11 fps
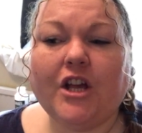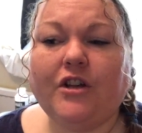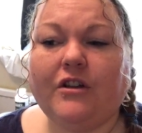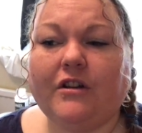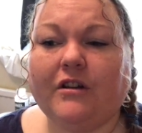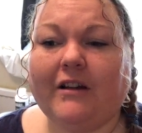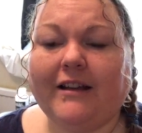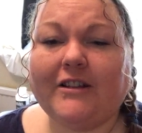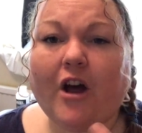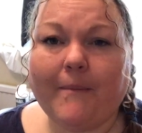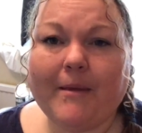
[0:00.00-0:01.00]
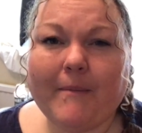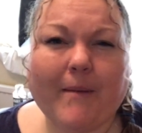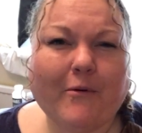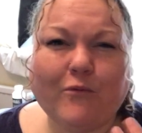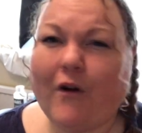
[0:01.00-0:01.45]
you can like type them
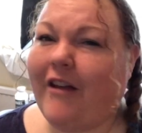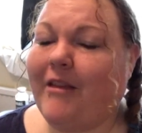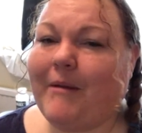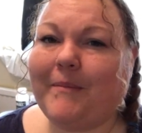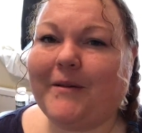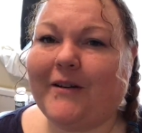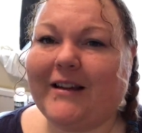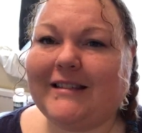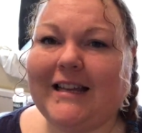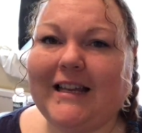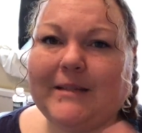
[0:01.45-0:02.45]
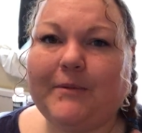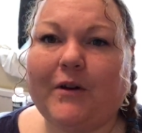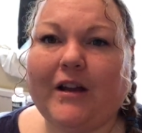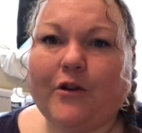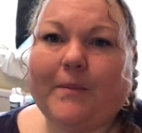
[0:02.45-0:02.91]
up or write them up nicely to
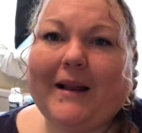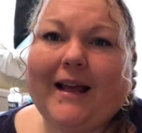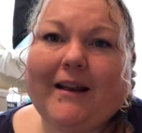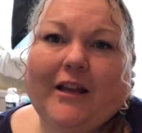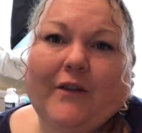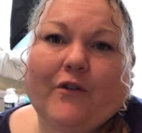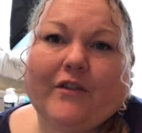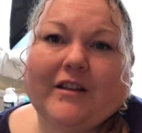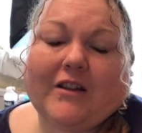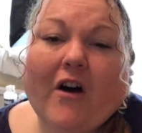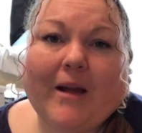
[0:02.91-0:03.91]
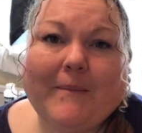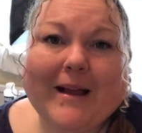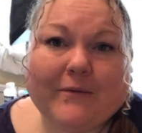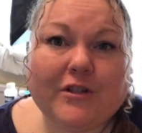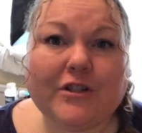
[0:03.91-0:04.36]
put in your planner. You've got the time
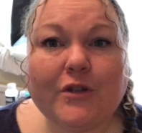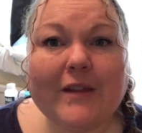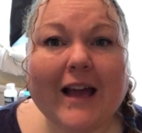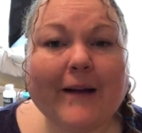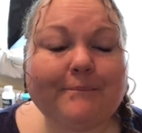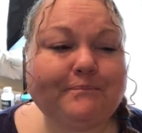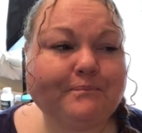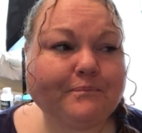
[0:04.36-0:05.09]
now to do that.